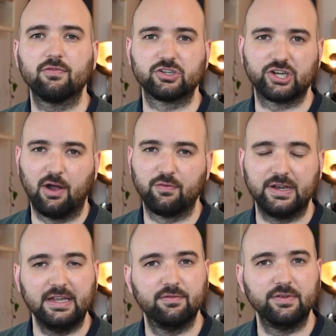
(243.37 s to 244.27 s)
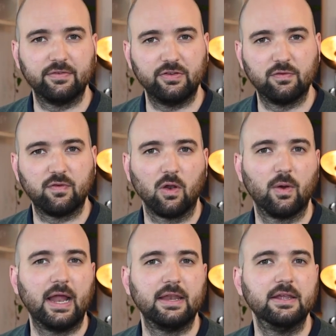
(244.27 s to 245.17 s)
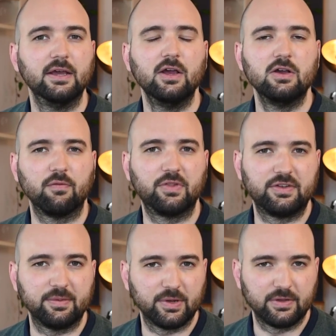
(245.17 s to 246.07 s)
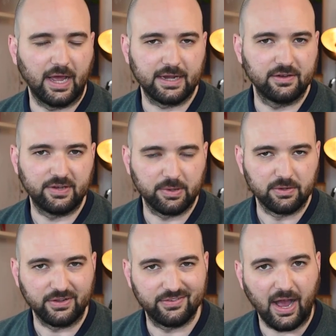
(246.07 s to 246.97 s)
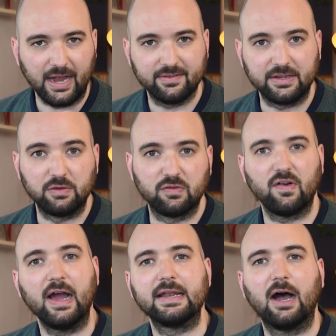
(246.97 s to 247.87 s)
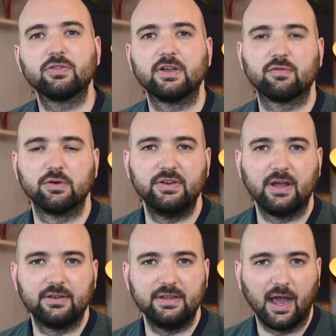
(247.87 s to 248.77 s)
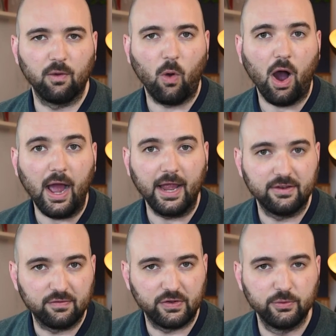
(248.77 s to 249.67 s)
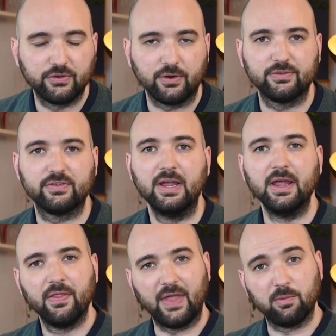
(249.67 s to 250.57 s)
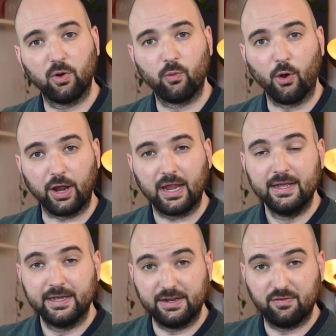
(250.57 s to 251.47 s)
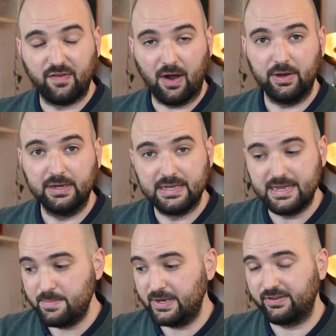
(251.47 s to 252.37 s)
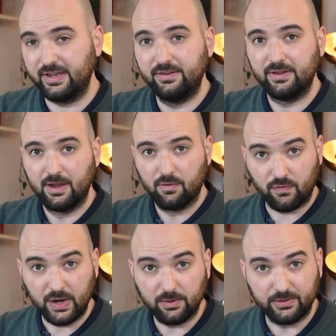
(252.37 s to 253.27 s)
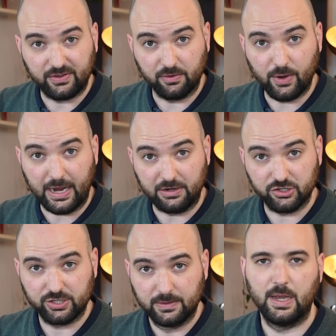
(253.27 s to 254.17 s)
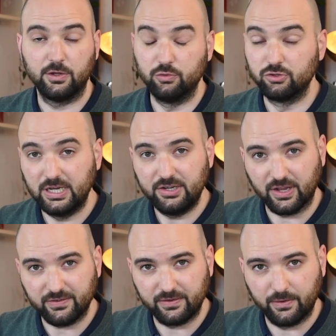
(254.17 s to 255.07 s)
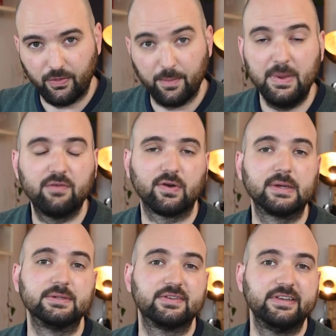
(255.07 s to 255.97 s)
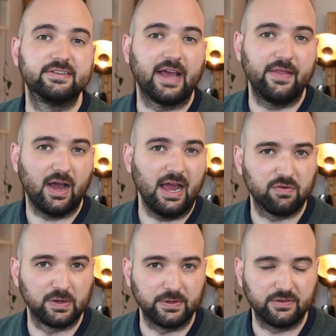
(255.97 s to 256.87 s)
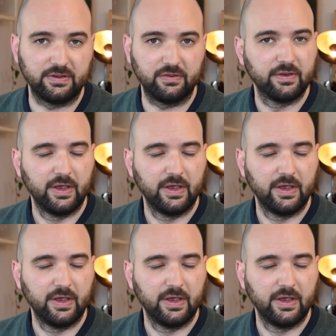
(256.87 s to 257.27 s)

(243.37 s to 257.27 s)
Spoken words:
the shelf, and even if you follow any of the typical designs that you can find out there for DIY diffusers, they will work in a very limited frequency range, usually just the mid frequencies and the high frequencies.